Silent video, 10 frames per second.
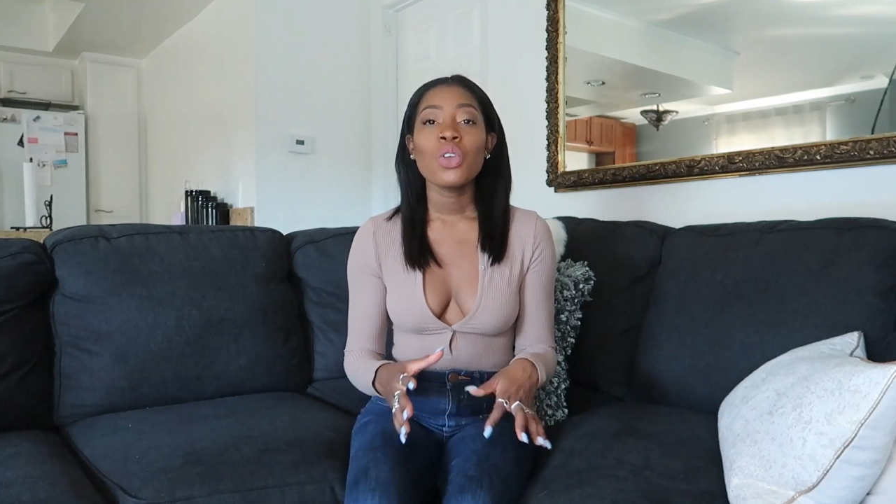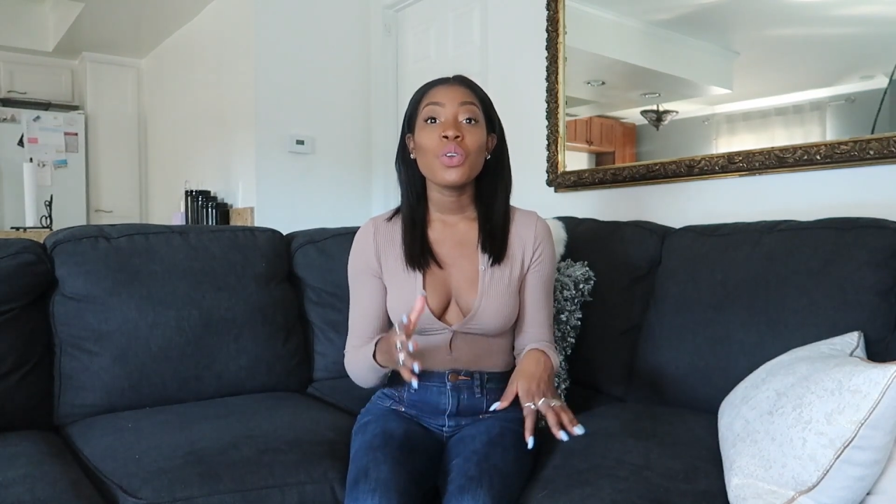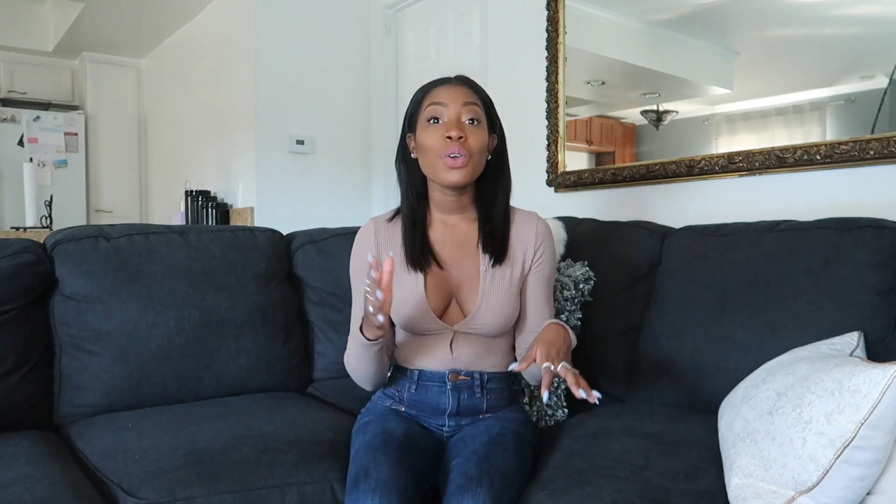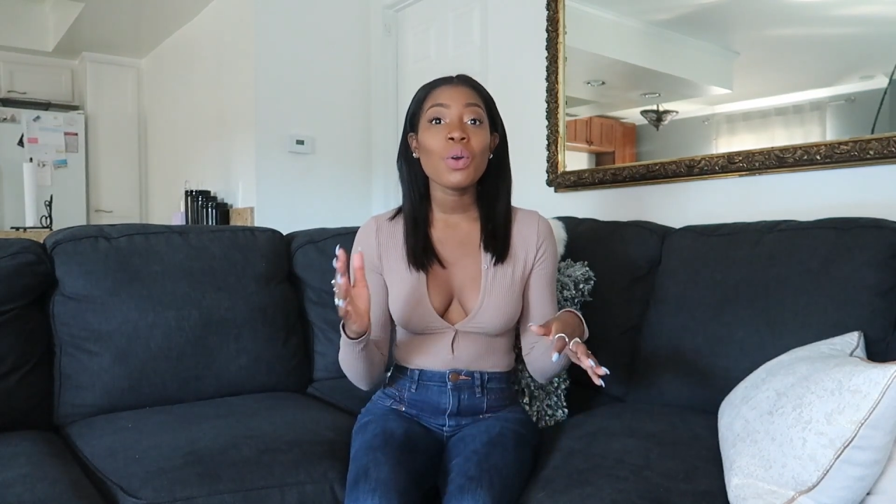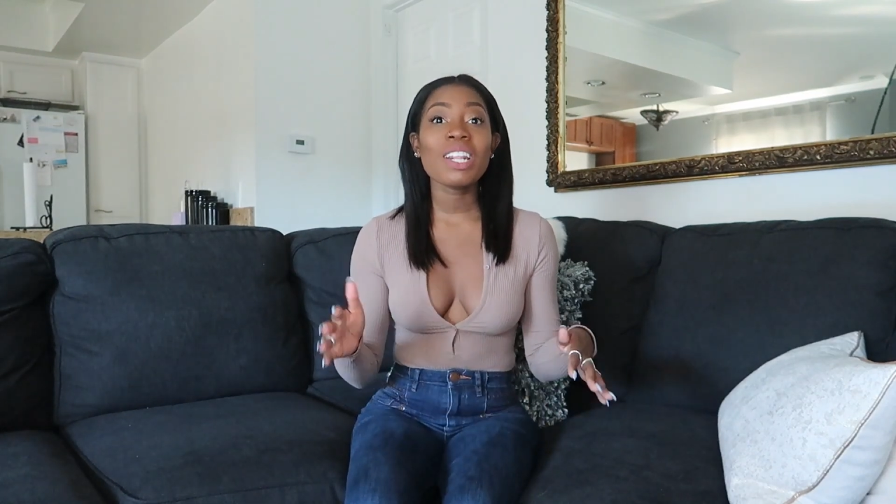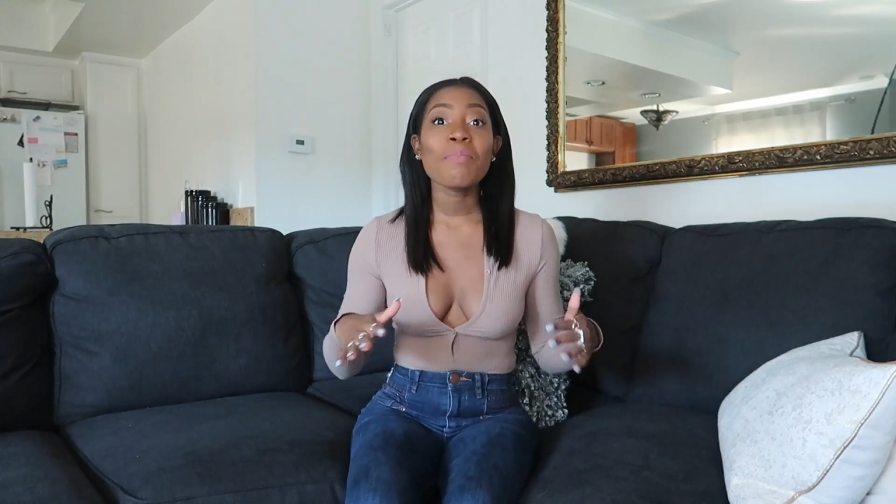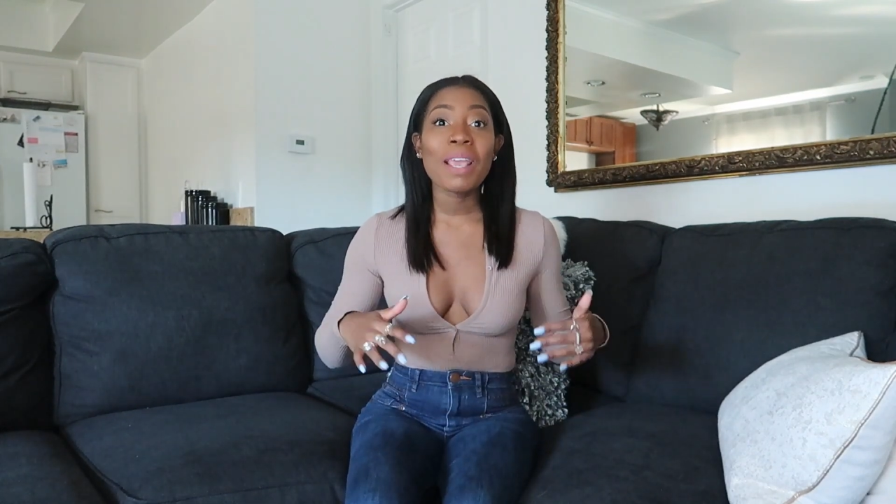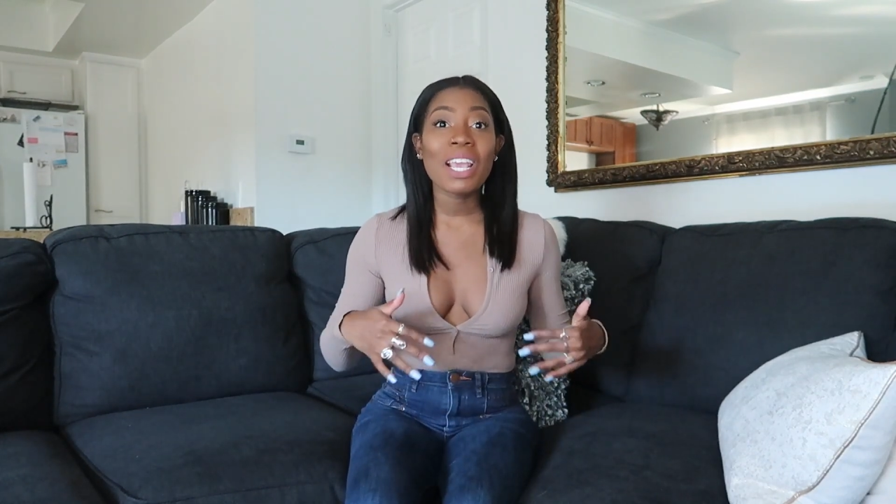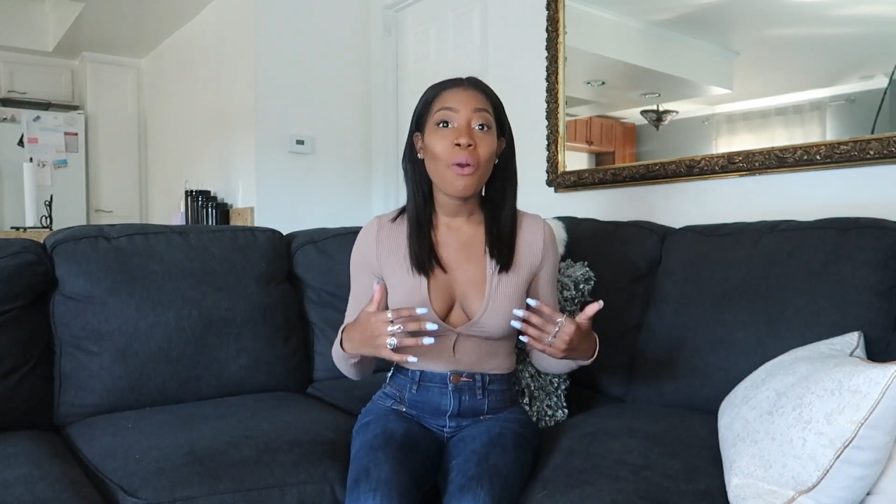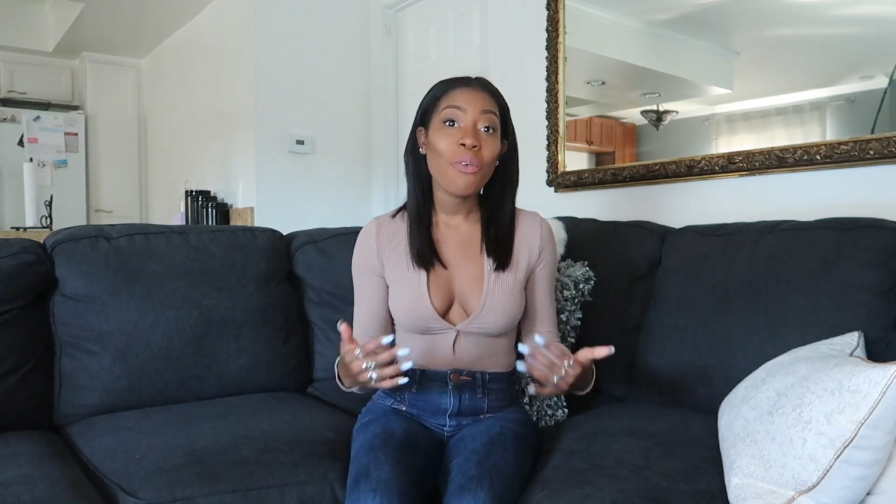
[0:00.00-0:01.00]
you can always
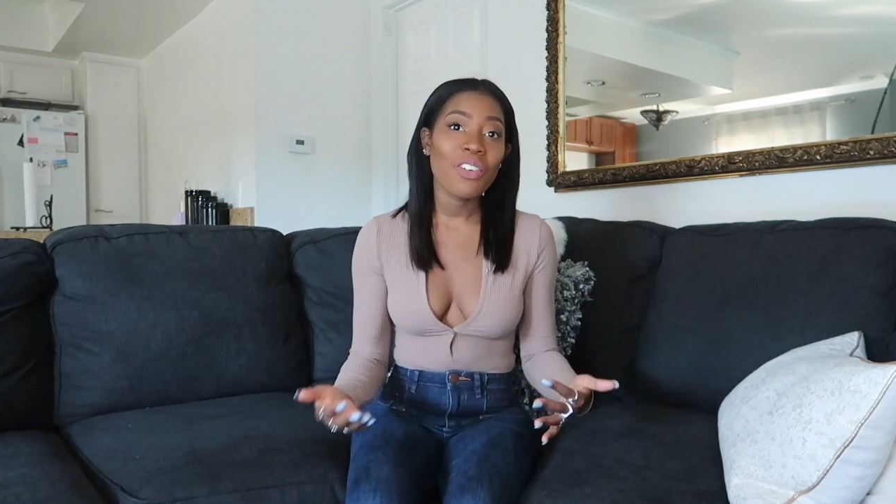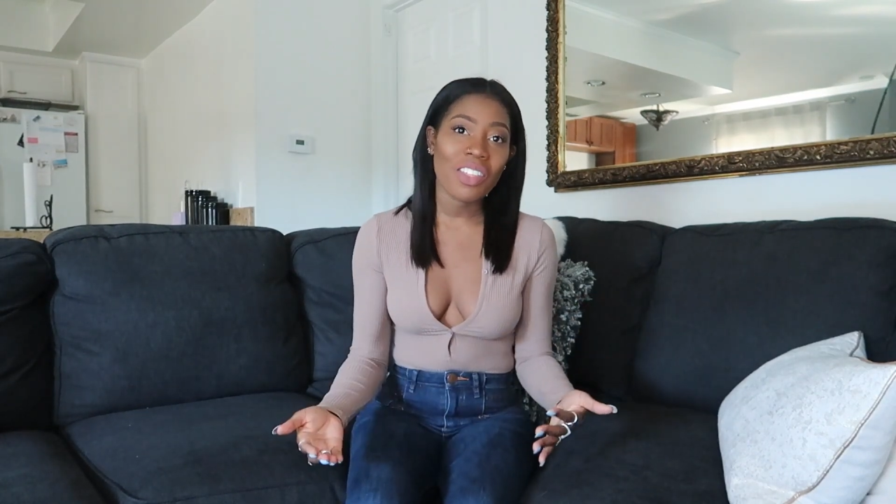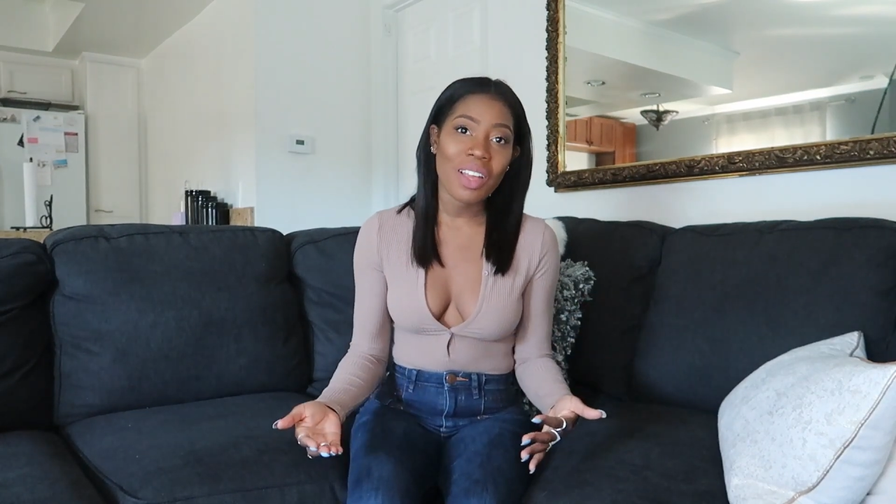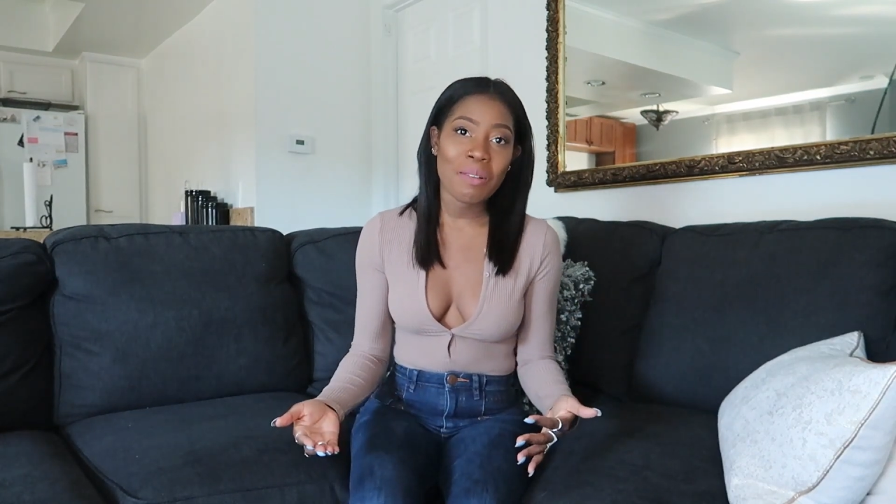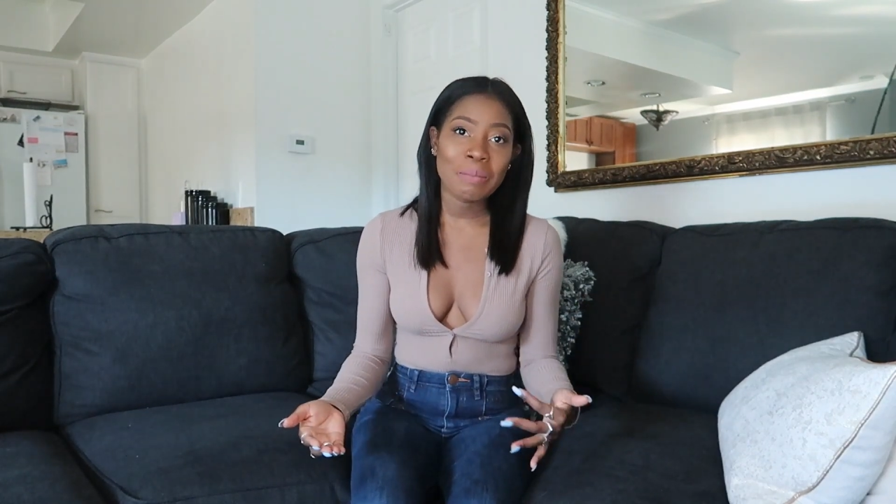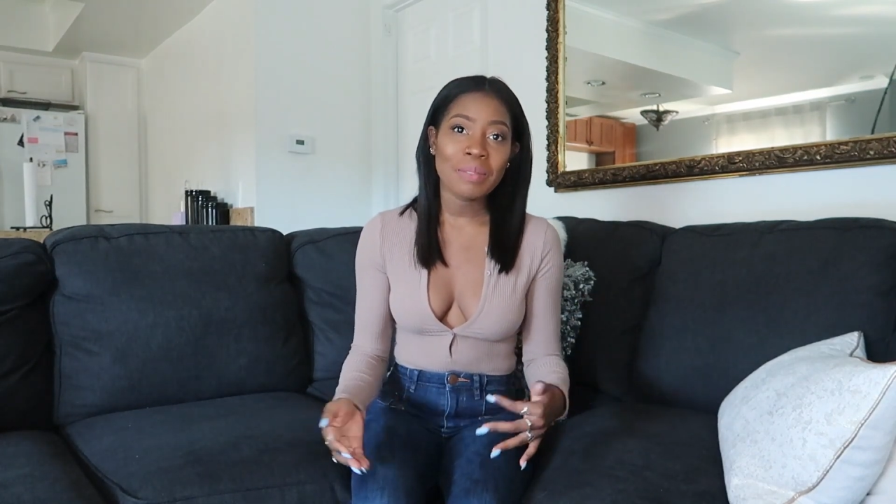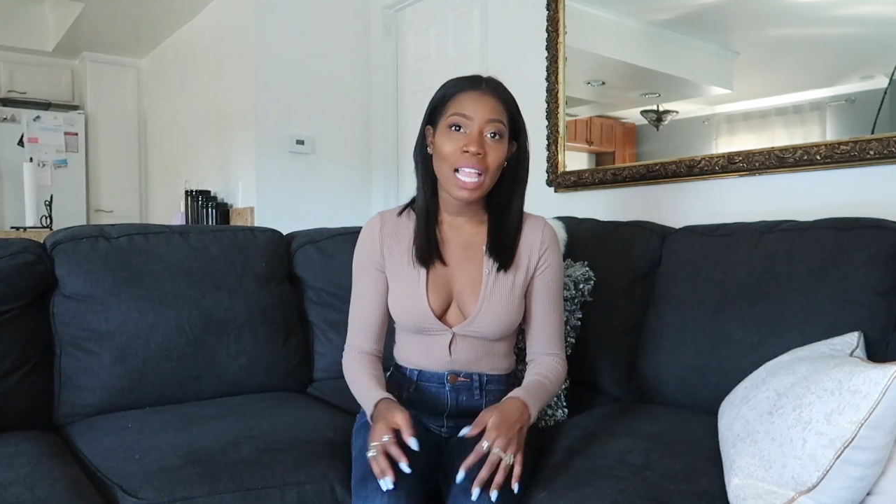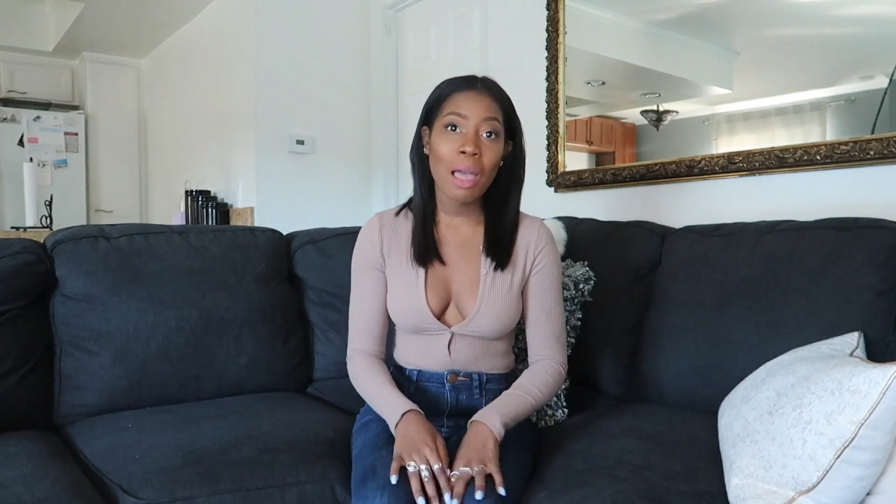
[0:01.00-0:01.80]
paint over them.